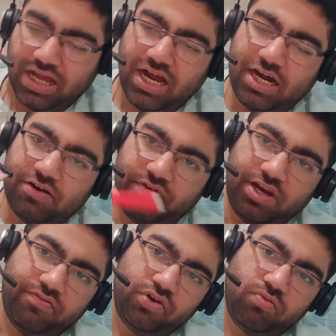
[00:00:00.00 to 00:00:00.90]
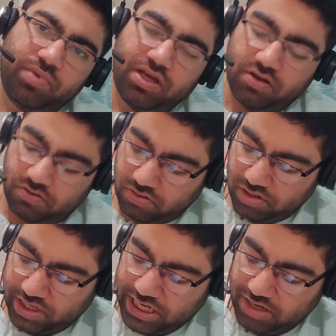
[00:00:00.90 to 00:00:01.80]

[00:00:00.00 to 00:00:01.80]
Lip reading: and whenever you make a call,